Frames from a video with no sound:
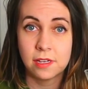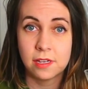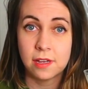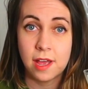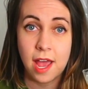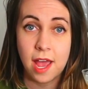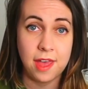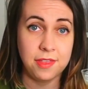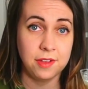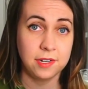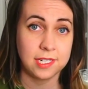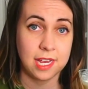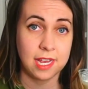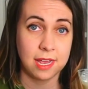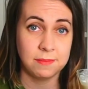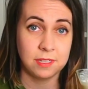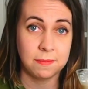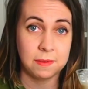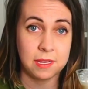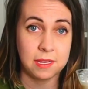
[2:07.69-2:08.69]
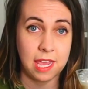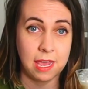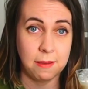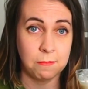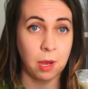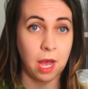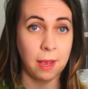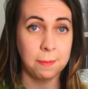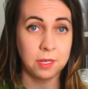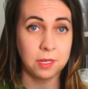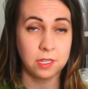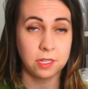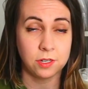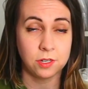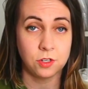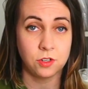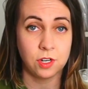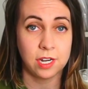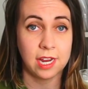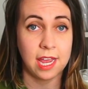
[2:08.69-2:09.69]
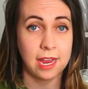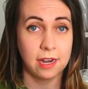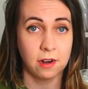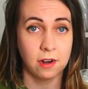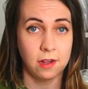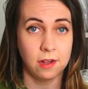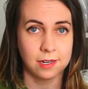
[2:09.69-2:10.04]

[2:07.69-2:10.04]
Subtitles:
Other times it became popular to drink eggnog,